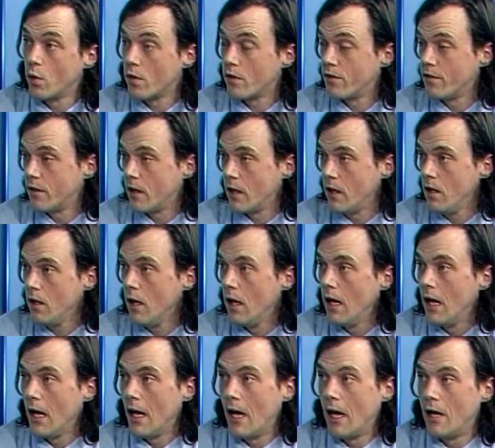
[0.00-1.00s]
your city.
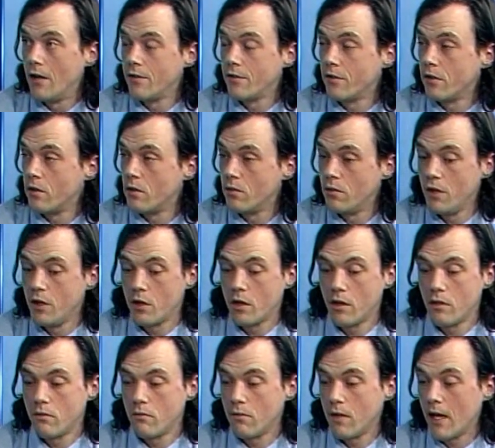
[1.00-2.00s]
so you
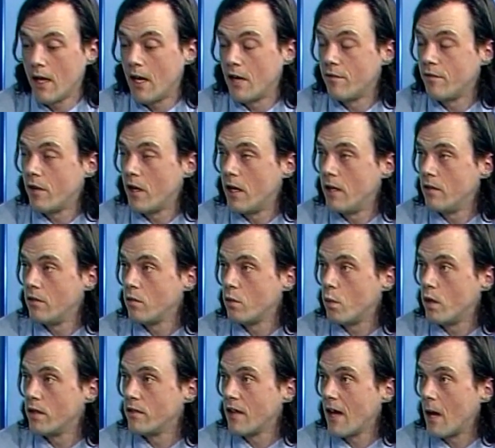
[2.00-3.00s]
can find
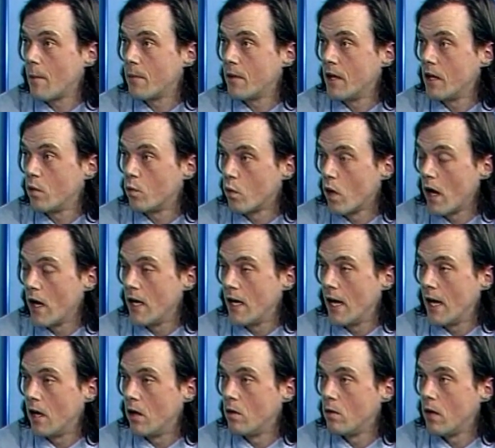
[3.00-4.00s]
what's happening right
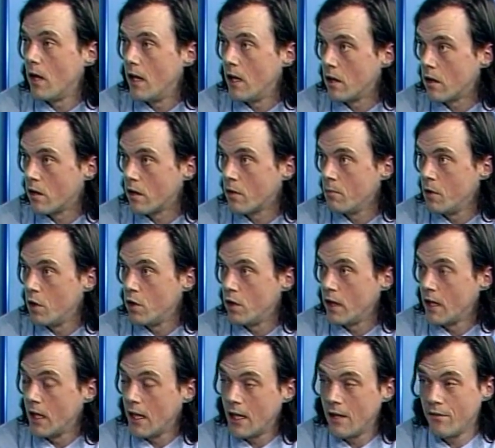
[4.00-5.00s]
now in our
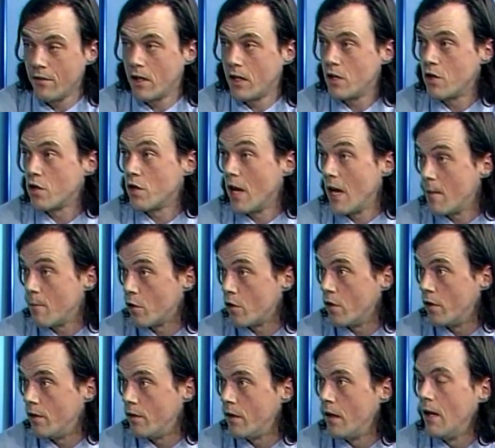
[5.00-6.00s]
community, even in your
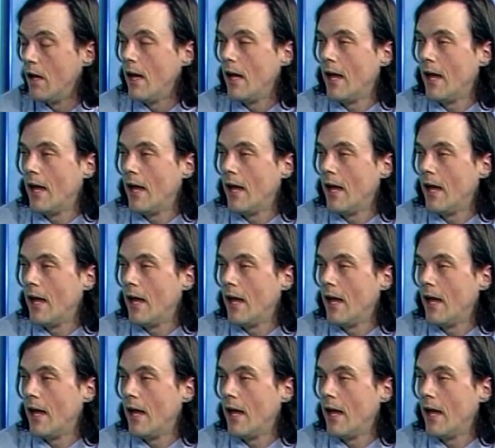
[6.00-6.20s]
neighborhood.